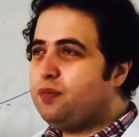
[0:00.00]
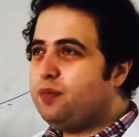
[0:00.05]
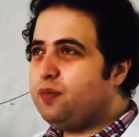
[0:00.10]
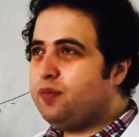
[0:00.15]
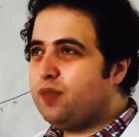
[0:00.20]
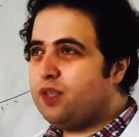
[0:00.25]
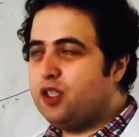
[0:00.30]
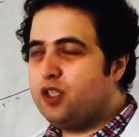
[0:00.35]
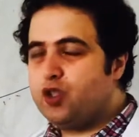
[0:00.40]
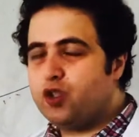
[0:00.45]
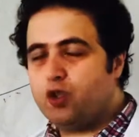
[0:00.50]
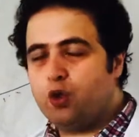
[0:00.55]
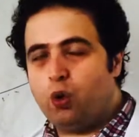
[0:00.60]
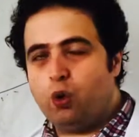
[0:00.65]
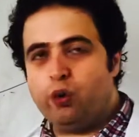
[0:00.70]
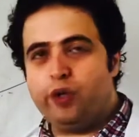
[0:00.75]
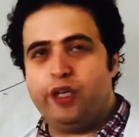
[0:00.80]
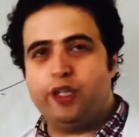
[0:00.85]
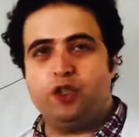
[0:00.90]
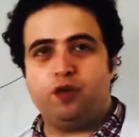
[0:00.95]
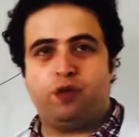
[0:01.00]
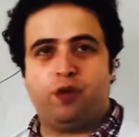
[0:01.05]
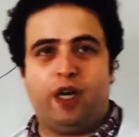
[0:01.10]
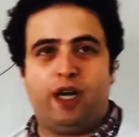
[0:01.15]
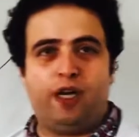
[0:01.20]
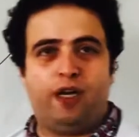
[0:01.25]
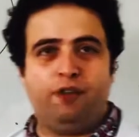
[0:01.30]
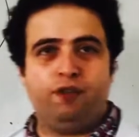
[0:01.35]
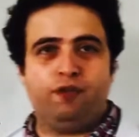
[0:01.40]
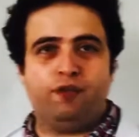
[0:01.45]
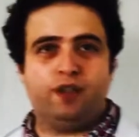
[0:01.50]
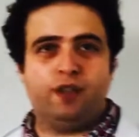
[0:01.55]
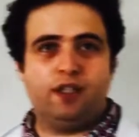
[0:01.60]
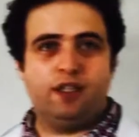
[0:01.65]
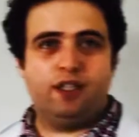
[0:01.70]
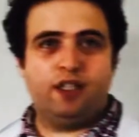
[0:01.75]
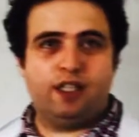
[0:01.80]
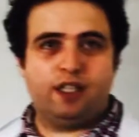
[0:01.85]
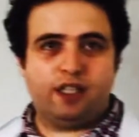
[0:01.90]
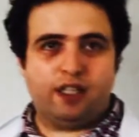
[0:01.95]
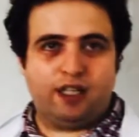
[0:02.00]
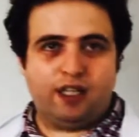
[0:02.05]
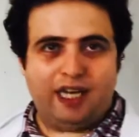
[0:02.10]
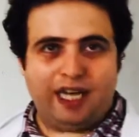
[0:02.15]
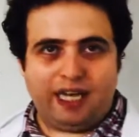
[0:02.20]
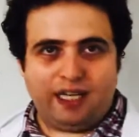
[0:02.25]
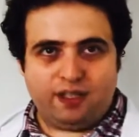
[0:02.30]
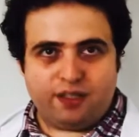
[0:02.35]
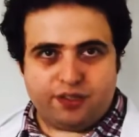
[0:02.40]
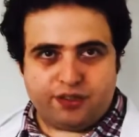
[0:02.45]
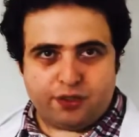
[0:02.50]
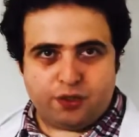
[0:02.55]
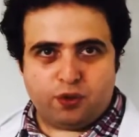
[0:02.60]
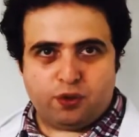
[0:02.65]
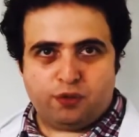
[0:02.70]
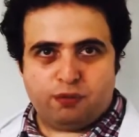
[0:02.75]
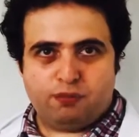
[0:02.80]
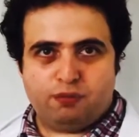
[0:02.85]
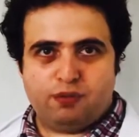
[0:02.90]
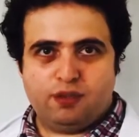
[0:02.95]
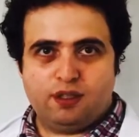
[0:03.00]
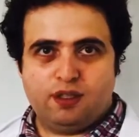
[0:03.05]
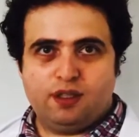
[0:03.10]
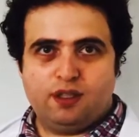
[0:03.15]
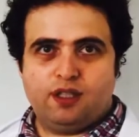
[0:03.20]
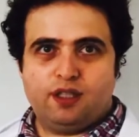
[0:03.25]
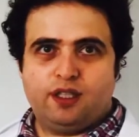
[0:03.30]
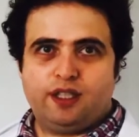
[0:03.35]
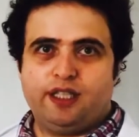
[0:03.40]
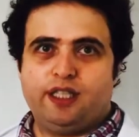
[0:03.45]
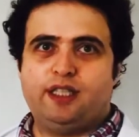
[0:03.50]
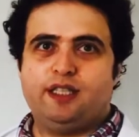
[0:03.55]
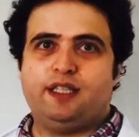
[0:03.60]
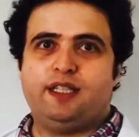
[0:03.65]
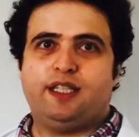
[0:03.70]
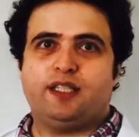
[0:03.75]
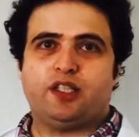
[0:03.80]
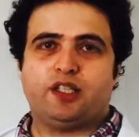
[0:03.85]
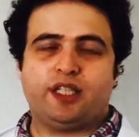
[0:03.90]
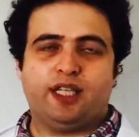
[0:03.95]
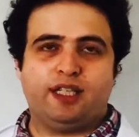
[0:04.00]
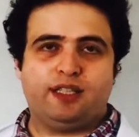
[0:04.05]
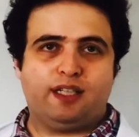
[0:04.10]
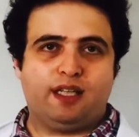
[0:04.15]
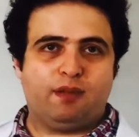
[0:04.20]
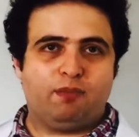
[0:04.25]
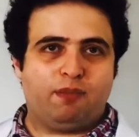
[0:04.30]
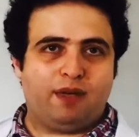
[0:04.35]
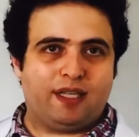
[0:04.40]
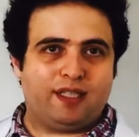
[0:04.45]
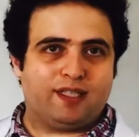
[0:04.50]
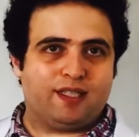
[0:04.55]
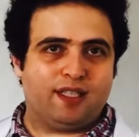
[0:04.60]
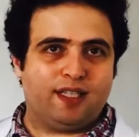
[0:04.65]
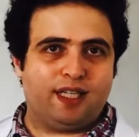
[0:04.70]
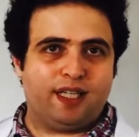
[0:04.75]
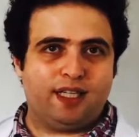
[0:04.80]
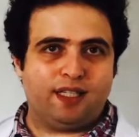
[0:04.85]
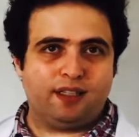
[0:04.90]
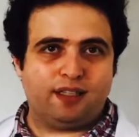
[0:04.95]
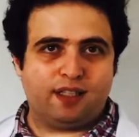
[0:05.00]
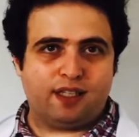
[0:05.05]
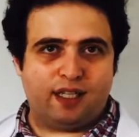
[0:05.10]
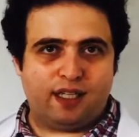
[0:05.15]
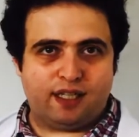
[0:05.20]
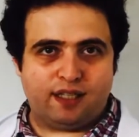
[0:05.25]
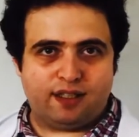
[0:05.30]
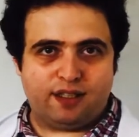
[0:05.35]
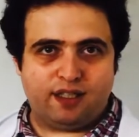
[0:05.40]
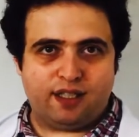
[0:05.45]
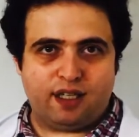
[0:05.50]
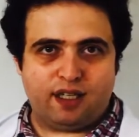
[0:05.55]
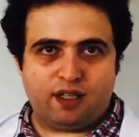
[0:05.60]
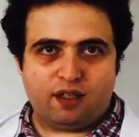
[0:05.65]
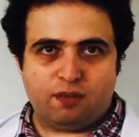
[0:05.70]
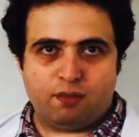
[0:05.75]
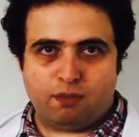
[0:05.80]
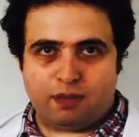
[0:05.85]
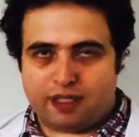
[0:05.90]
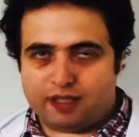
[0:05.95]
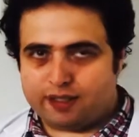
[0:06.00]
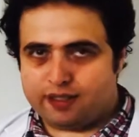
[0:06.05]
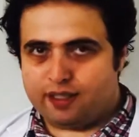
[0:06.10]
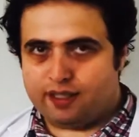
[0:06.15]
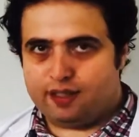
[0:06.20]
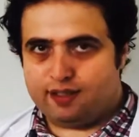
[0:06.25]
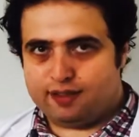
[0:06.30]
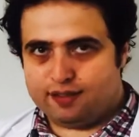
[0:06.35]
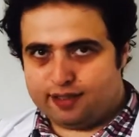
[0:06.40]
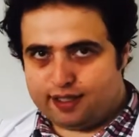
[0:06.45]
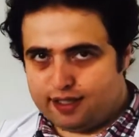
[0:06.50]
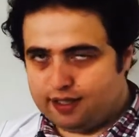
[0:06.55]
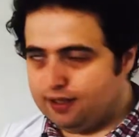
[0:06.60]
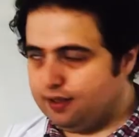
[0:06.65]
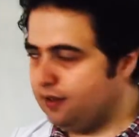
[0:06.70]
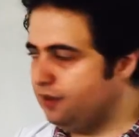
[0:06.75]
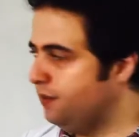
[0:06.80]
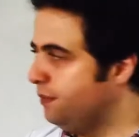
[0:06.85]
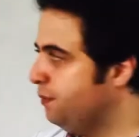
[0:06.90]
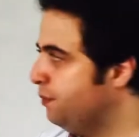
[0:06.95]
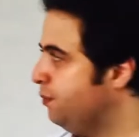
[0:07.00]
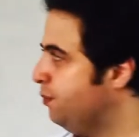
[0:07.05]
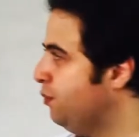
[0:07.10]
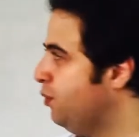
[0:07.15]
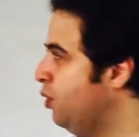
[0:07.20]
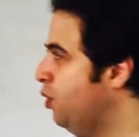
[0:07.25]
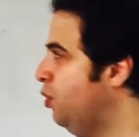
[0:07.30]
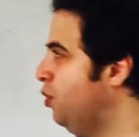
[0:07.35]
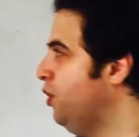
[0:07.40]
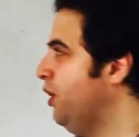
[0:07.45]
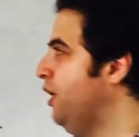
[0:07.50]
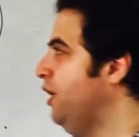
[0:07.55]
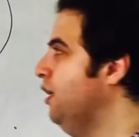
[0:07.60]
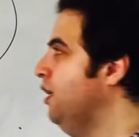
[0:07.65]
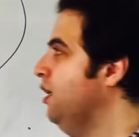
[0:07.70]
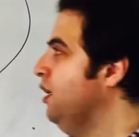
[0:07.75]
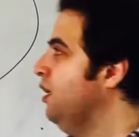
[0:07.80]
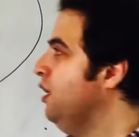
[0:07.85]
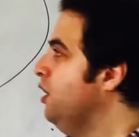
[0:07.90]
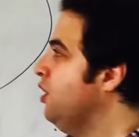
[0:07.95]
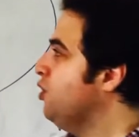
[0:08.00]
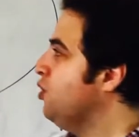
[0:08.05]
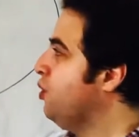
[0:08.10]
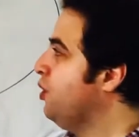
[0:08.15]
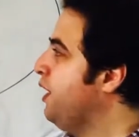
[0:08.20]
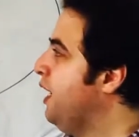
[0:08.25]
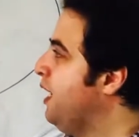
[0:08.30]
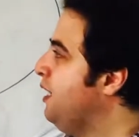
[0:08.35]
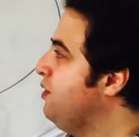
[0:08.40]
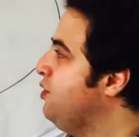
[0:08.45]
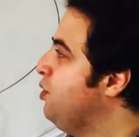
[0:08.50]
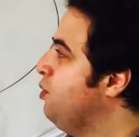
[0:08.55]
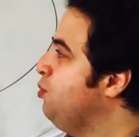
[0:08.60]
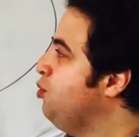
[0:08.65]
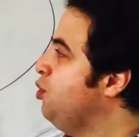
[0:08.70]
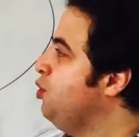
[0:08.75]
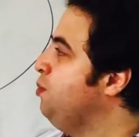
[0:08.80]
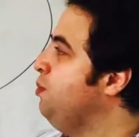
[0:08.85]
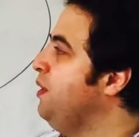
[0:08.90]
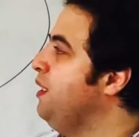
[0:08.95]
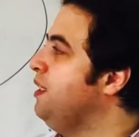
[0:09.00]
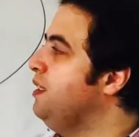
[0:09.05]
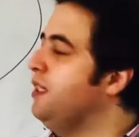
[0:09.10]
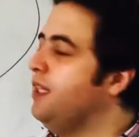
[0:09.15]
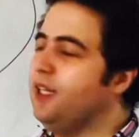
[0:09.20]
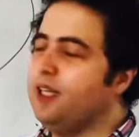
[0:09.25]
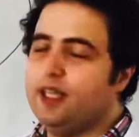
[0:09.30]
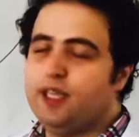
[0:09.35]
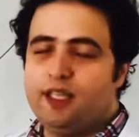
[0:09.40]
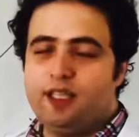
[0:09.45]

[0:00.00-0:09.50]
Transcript: storage of calcium in the skeletal muscle and cardiac muscle cell. Okay. So calcium should be in the